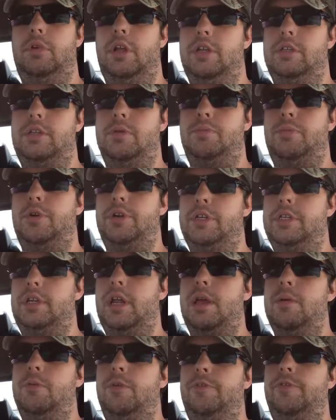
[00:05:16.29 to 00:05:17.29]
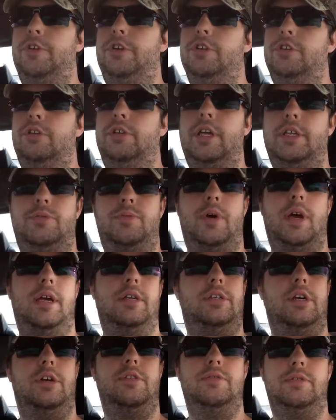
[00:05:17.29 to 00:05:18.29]
it's a pretty stable fuel. That's
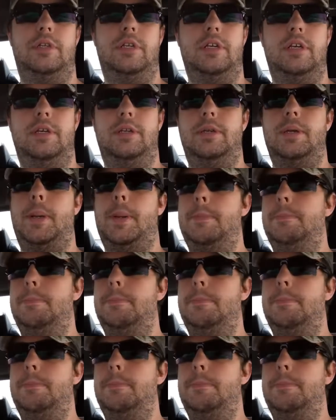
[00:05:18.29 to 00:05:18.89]
why I chose it.